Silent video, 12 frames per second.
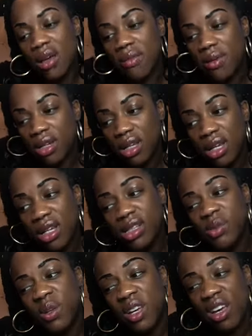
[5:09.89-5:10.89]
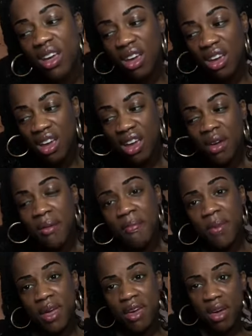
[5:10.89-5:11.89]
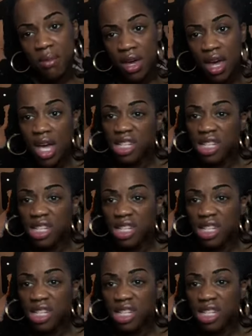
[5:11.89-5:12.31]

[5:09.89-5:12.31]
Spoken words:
please be, baby.